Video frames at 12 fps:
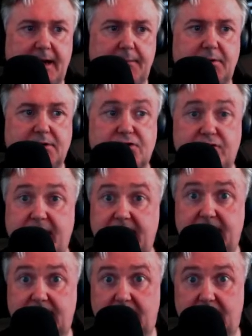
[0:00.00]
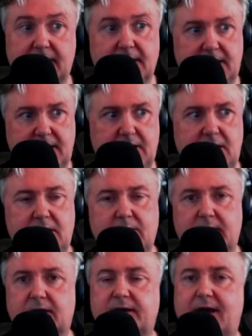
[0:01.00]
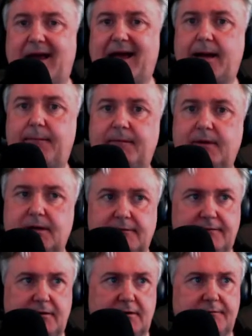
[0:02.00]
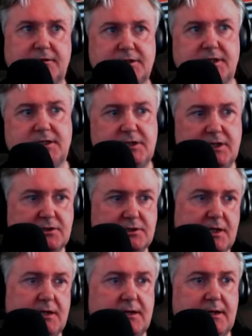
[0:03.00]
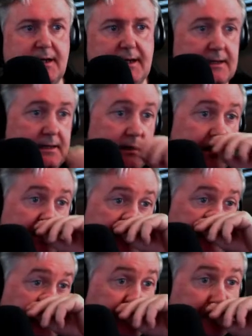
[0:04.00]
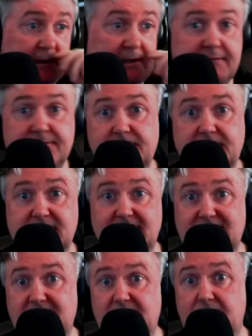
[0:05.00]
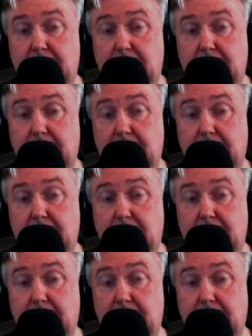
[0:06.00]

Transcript: But Shrek here, he went on the lamb for 6 years, and he basically lived to be 16.